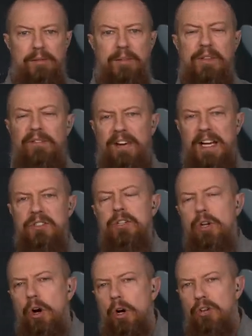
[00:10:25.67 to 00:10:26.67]
the
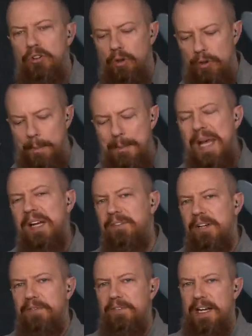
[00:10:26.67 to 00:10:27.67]
faster cards, though, the
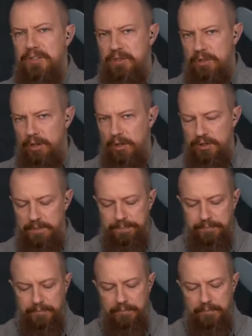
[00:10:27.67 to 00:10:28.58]
benefit of faster cards